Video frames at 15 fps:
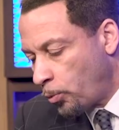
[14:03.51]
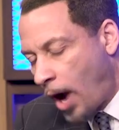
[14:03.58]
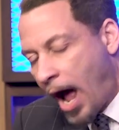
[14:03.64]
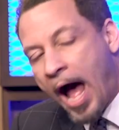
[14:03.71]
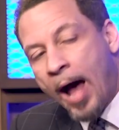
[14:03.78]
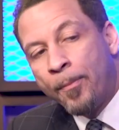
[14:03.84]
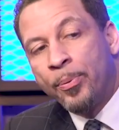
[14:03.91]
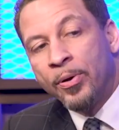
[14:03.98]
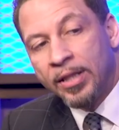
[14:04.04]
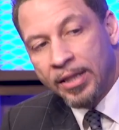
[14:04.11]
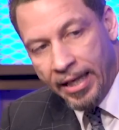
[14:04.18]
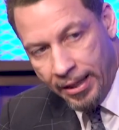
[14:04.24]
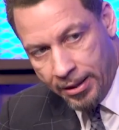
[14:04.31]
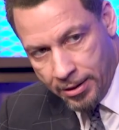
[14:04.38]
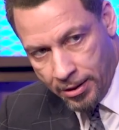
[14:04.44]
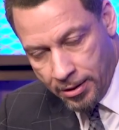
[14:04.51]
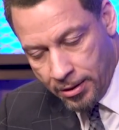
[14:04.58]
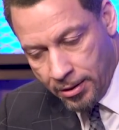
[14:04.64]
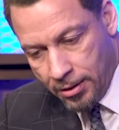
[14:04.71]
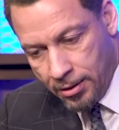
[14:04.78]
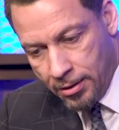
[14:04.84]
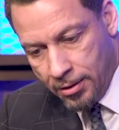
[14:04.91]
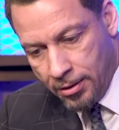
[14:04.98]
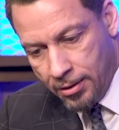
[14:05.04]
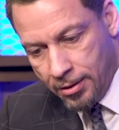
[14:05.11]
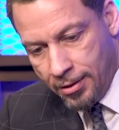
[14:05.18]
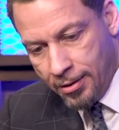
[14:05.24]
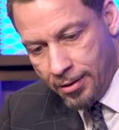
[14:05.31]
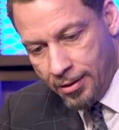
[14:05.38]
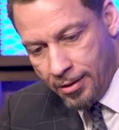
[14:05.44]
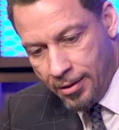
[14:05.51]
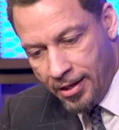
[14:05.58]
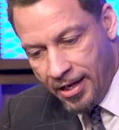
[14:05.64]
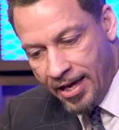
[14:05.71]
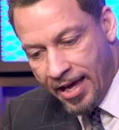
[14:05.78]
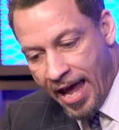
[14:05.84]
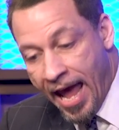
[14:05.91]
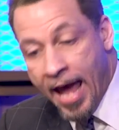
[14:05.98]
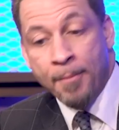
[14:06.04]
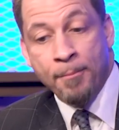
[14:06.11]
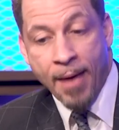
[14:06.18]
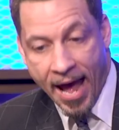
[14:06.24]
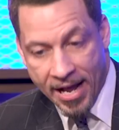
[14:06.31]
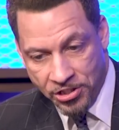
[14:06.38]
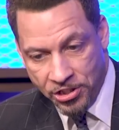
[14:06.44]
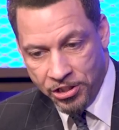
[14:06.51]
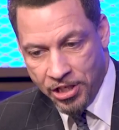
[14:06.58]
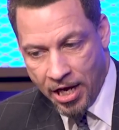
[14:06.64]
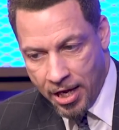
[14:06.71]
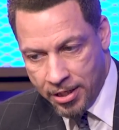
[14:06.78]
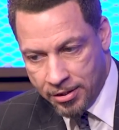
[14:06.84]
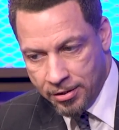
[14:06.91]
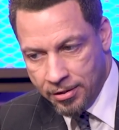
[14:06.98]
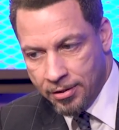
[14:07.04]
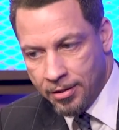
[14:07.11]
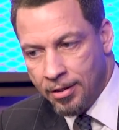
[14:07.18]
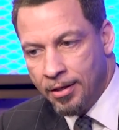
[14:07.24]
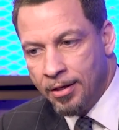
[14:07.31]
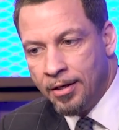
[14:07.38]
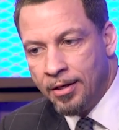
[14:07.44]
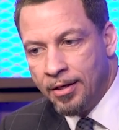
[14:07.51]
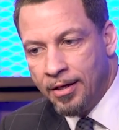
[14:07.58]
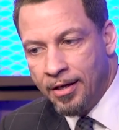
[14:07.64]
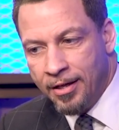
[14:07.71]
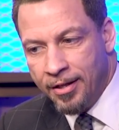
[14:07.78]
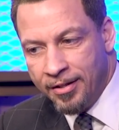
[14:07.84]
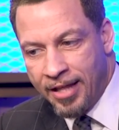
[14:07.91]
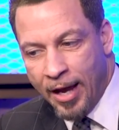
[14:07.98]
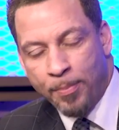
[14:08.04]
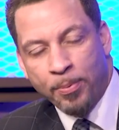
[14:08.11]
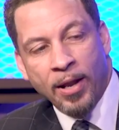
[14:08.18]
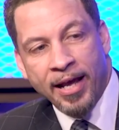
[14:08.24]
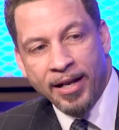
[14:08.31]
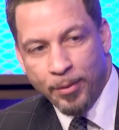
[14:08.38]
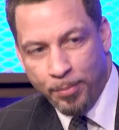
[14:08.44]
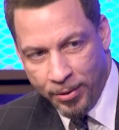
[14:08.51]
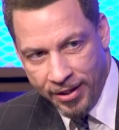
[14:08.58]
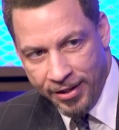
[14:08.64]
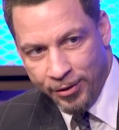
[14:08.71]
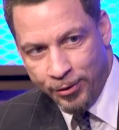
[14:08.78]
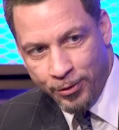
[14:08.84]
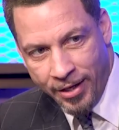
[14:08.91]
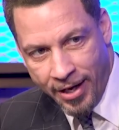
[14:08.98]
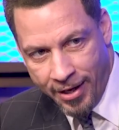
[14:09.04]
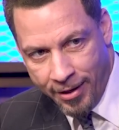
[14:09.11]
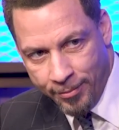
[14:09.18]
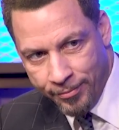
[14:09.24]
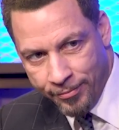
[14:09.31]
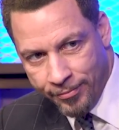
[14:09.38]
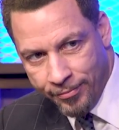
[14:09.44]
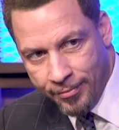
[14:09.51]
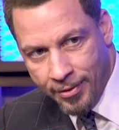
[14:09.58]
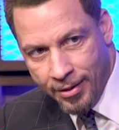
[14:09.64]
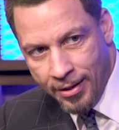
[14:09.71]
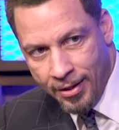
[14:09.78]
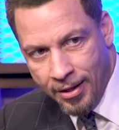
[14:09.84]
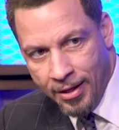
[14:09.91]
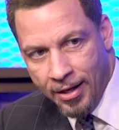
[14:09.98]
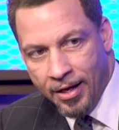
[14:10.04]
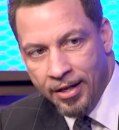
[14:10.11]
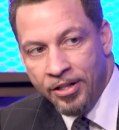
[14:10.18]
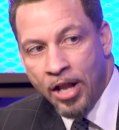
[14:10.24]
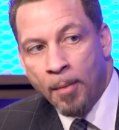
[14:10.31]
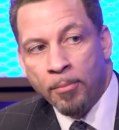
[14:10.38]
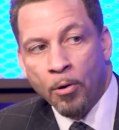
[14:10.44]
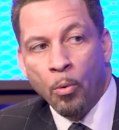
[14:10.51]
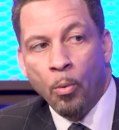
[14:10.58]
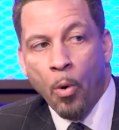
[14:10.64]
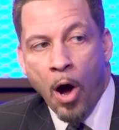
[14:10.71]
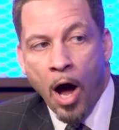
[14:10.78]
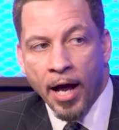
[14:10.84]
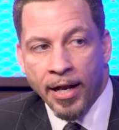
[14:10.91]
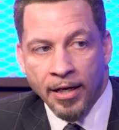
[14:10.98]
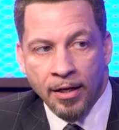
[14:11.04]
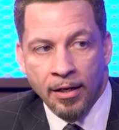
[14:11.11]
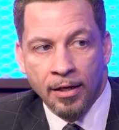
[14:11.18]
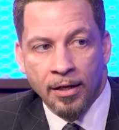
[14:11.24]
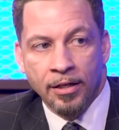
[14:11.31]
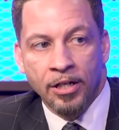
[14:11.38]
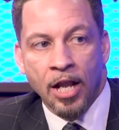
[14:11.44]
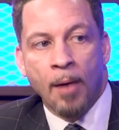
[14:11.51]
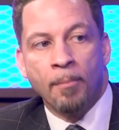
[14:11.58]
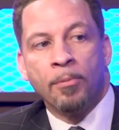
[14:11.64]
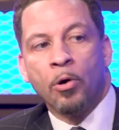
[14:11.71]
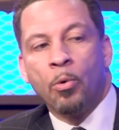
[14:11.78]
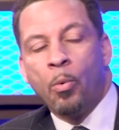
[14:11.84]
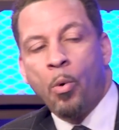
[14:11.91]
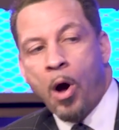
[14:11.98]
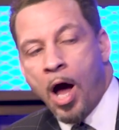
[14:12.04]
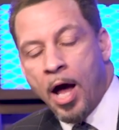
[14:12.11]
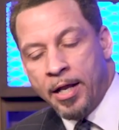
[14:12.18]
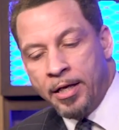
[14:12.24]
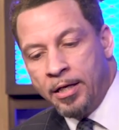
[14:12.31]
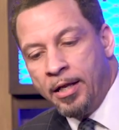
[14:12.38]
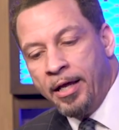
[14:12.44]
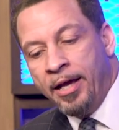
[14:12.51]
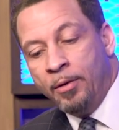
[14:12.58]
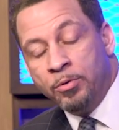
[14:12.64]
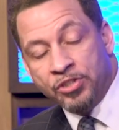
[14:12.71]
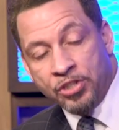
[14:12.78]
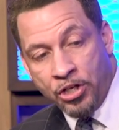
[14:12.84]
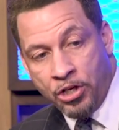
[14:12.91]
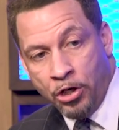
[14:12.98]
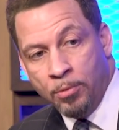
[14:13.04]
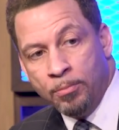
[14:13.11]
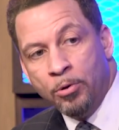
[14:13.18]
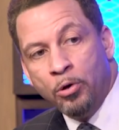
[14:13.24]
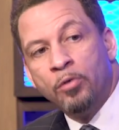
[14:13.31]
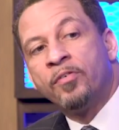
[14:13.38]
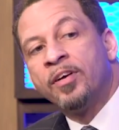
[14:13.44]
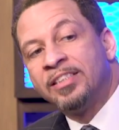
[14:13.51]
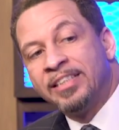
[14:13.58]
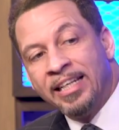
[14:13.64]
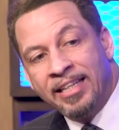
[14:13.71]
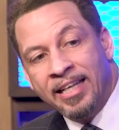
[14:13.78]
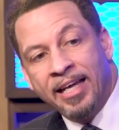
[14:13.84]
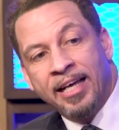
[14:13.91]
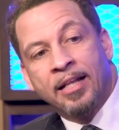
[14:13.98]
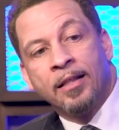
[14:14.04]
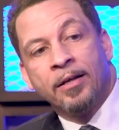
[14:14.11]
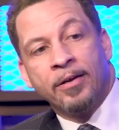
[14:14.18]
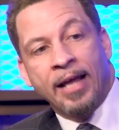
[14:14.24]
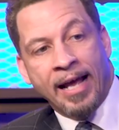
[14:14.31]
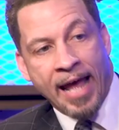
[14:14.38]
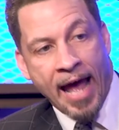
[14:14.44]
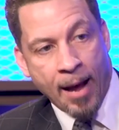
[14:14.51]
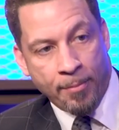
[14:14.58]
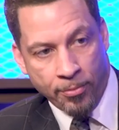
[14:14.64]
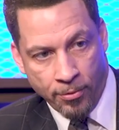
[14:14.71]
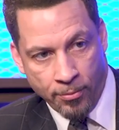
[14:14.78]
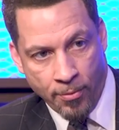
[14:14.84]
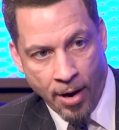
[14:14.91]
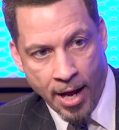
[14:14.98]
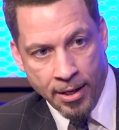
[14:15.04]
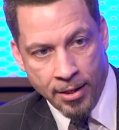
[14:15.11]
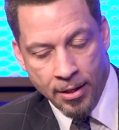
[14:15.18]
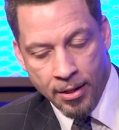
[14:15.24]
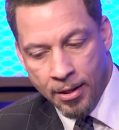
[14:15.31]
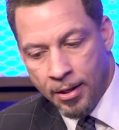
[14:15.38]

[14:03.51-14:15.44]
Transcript: Rob Pelinka and Magic Johnson, they're playing the political game. Number one, explain, number one, it was a good move because they did clear that cap room, okay. right?